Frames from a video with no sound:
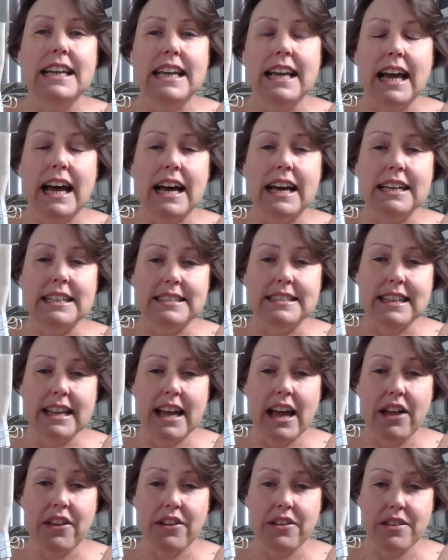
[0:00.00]
is the
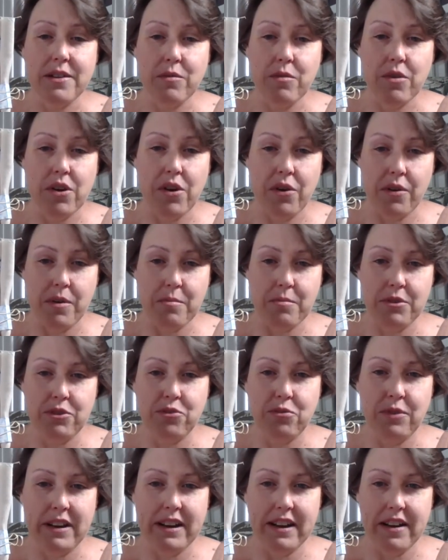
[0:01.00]
color that will go in
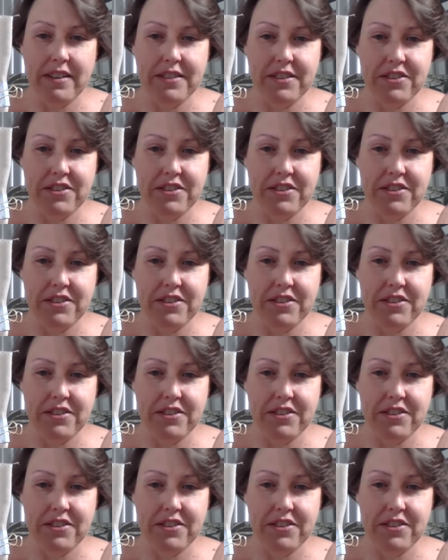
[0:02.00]
between all the